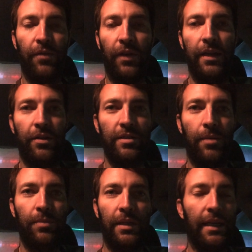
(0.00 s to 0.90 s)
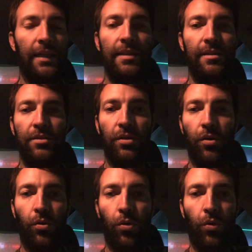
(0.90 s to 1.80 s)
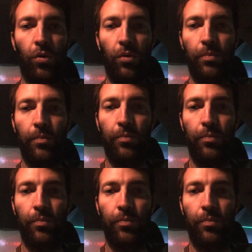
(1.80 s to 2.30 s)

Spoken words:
If I hear something, I can listen to the whole